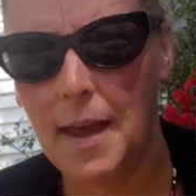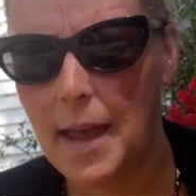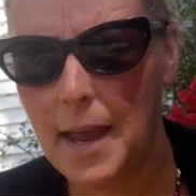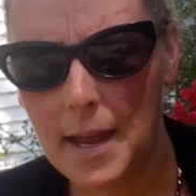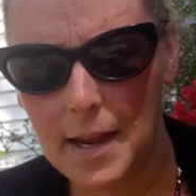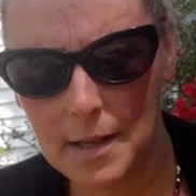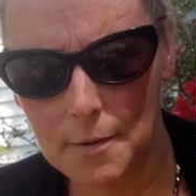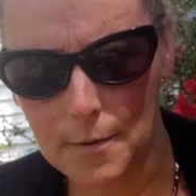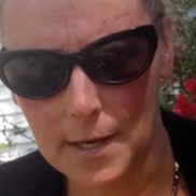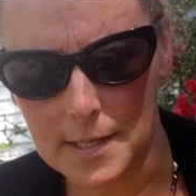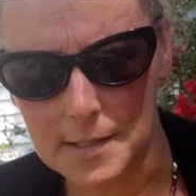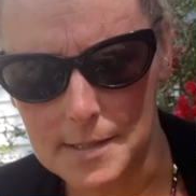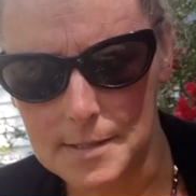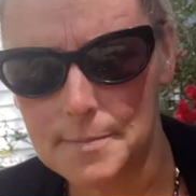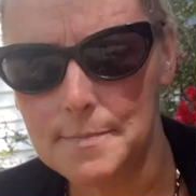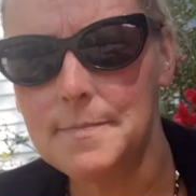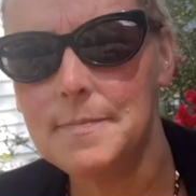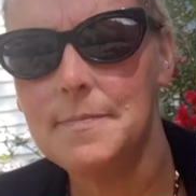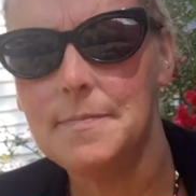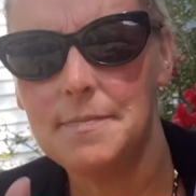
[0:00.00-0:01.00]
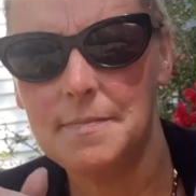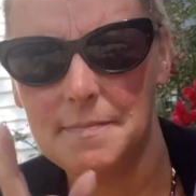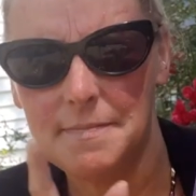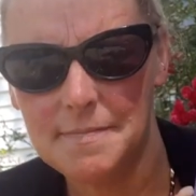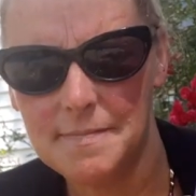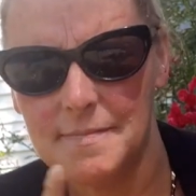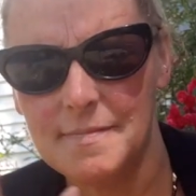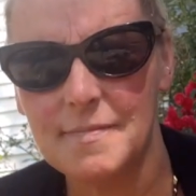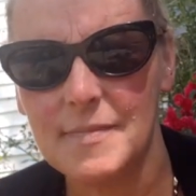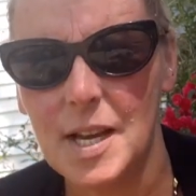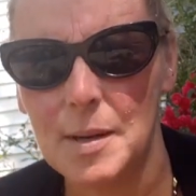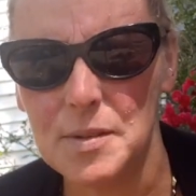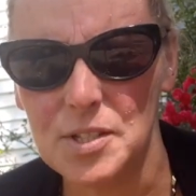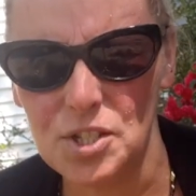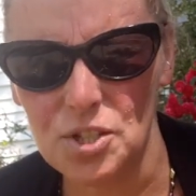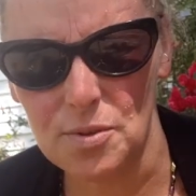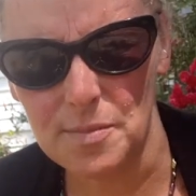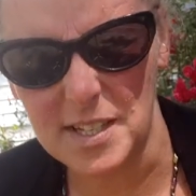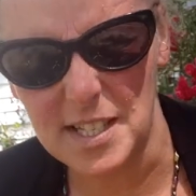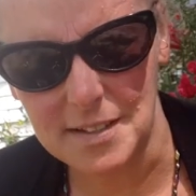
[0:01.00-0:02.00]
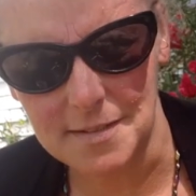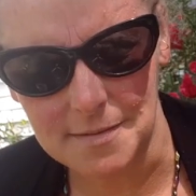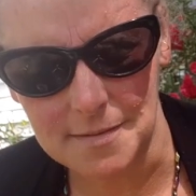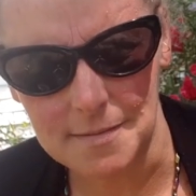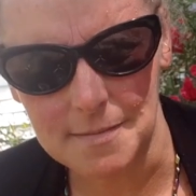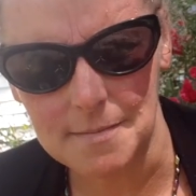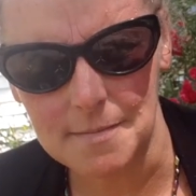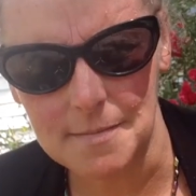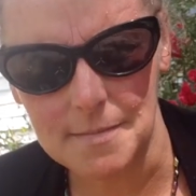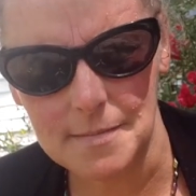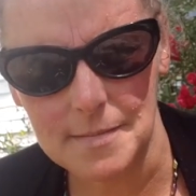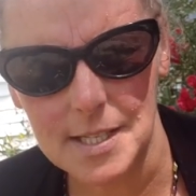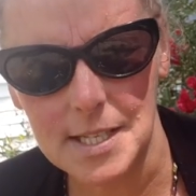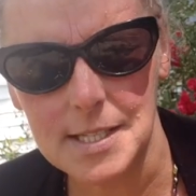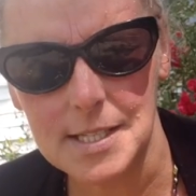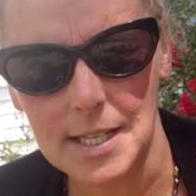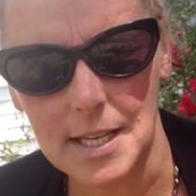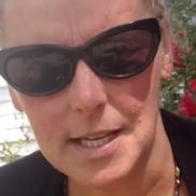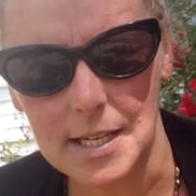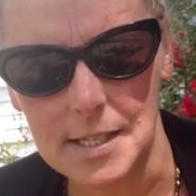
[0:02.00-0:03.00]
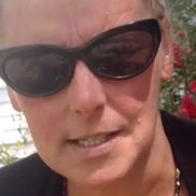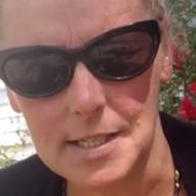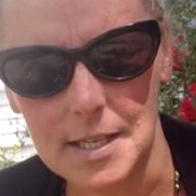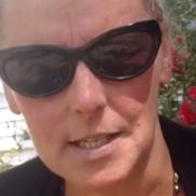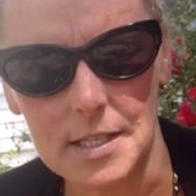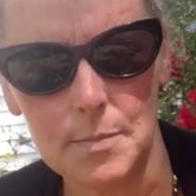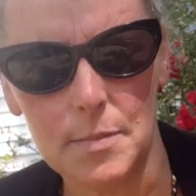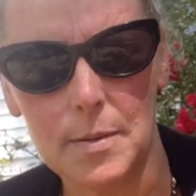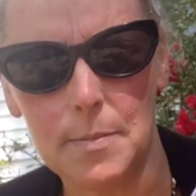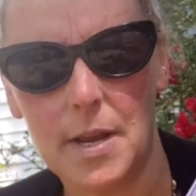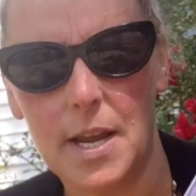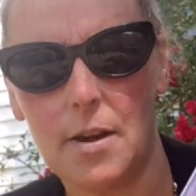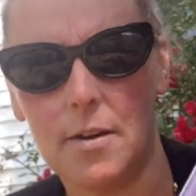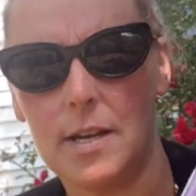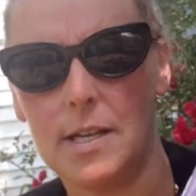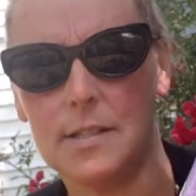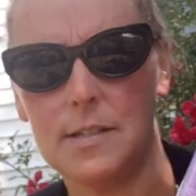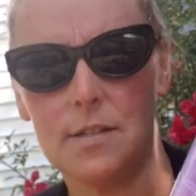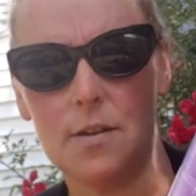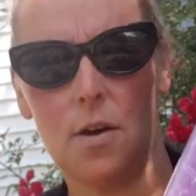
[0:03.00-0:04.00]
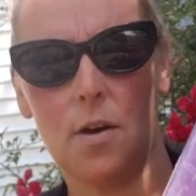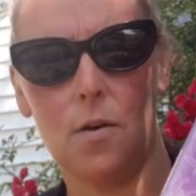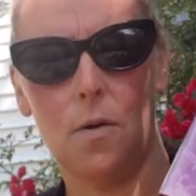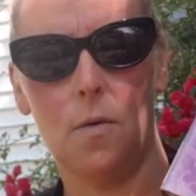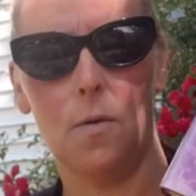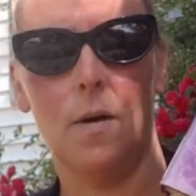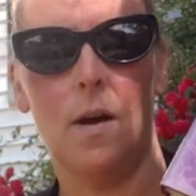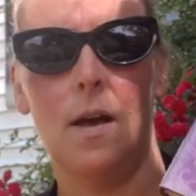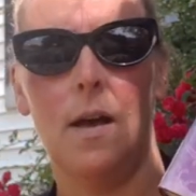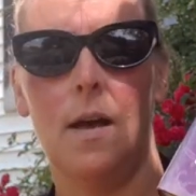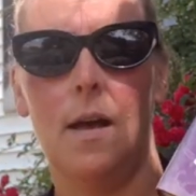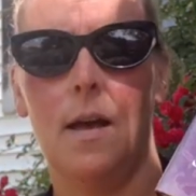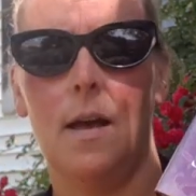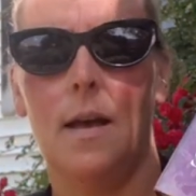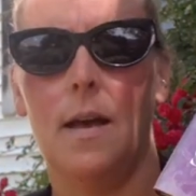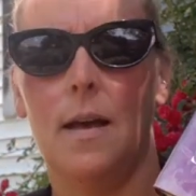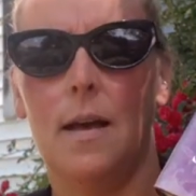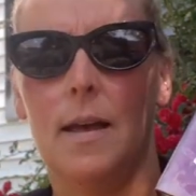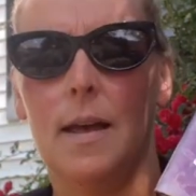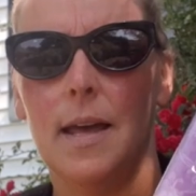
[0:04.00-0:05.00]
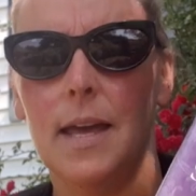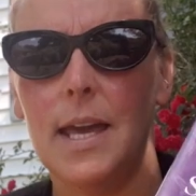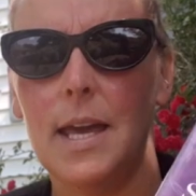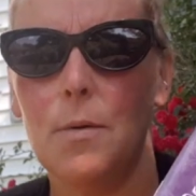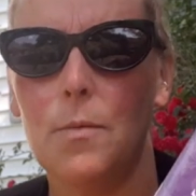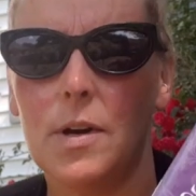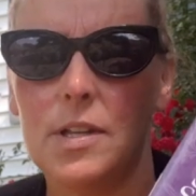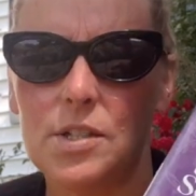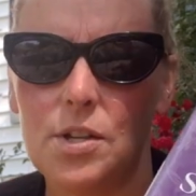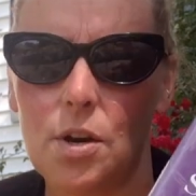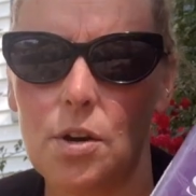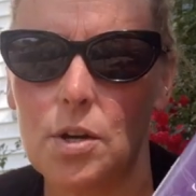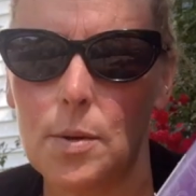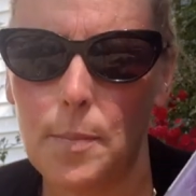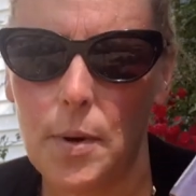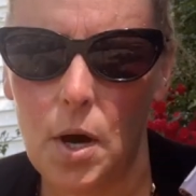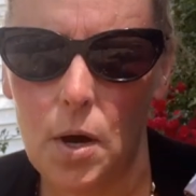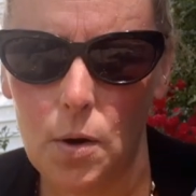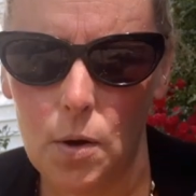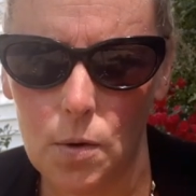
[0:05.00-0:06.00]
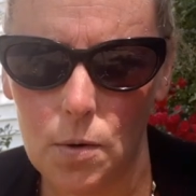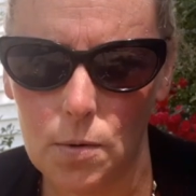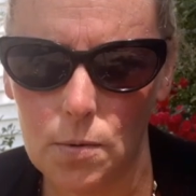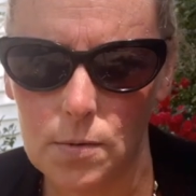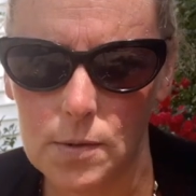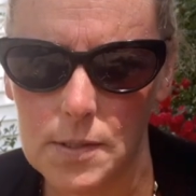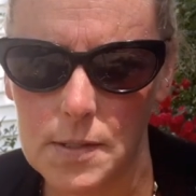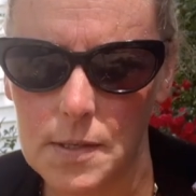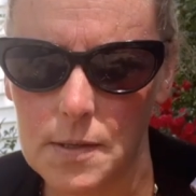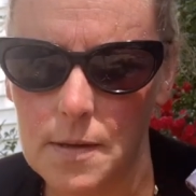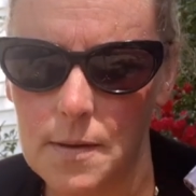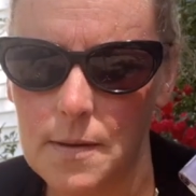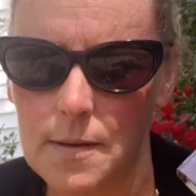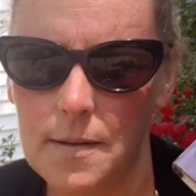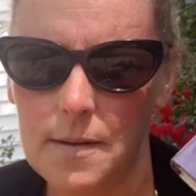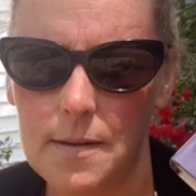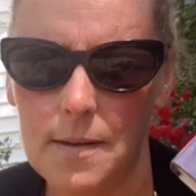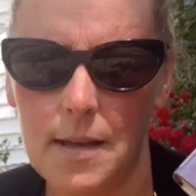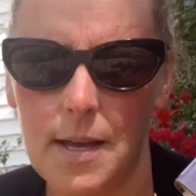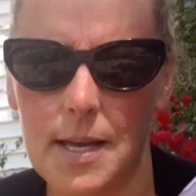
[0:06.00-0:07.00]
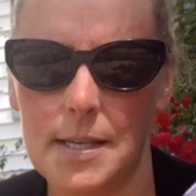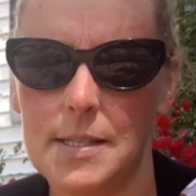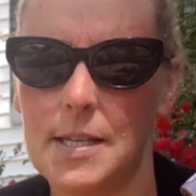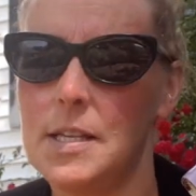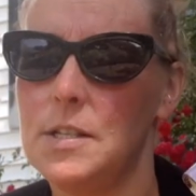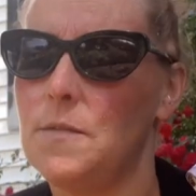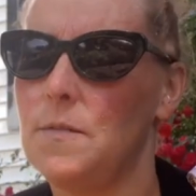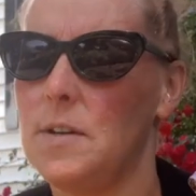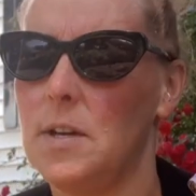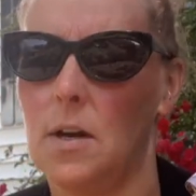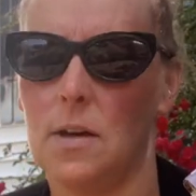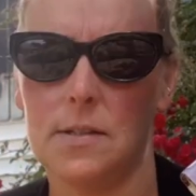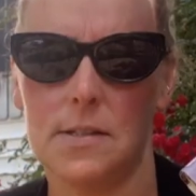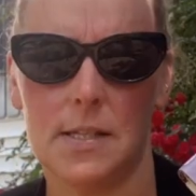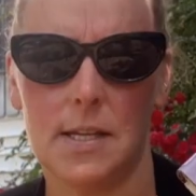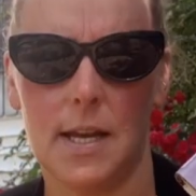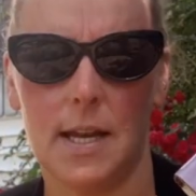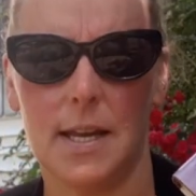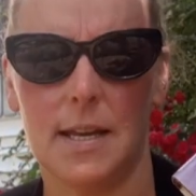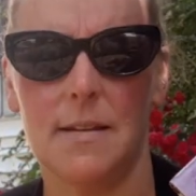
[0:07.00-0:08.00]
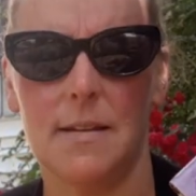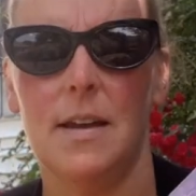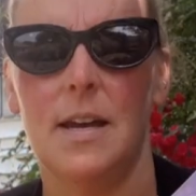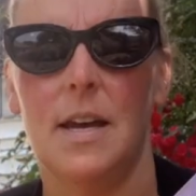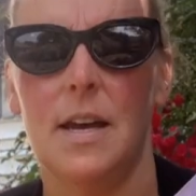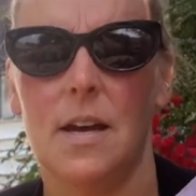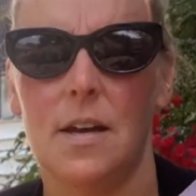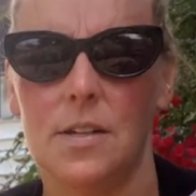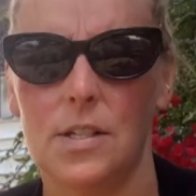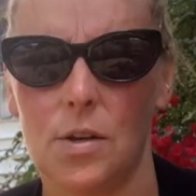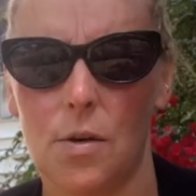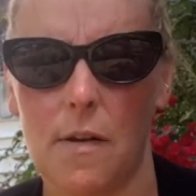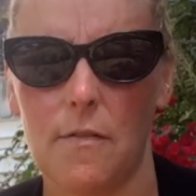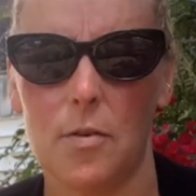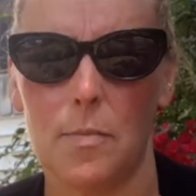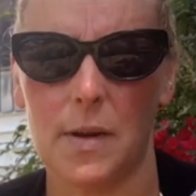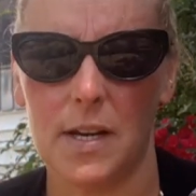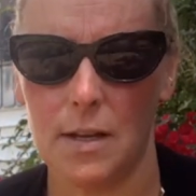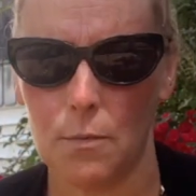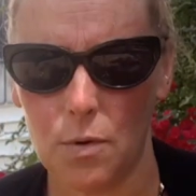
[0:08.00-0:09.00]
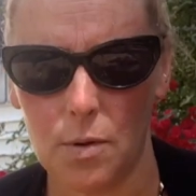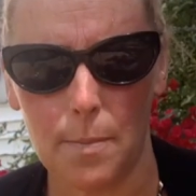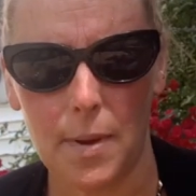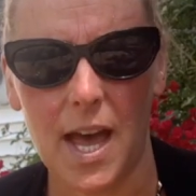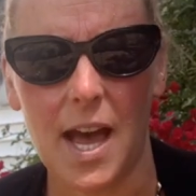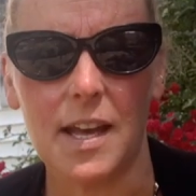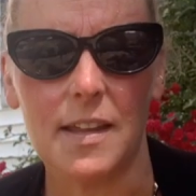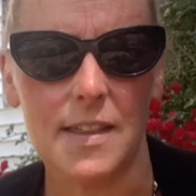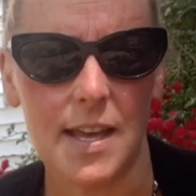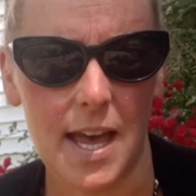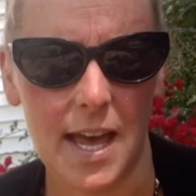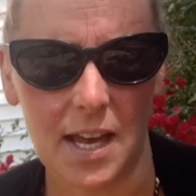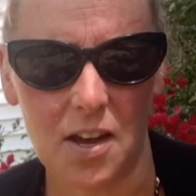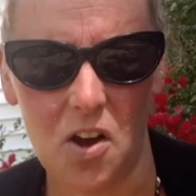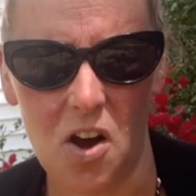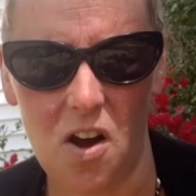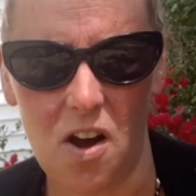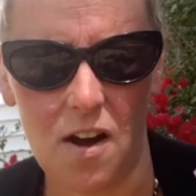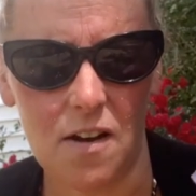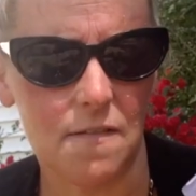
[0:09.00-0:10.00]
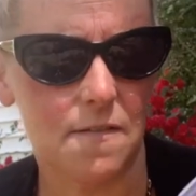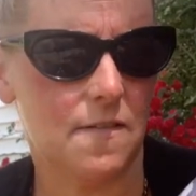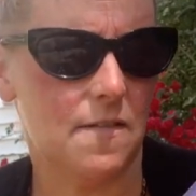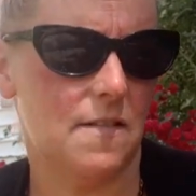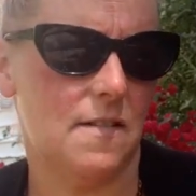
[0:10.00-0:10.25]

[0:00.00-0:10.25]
Anyways, I'm assuming these ladies need to be married. So he wants her to pose as his fiance so everybody will back the heck off.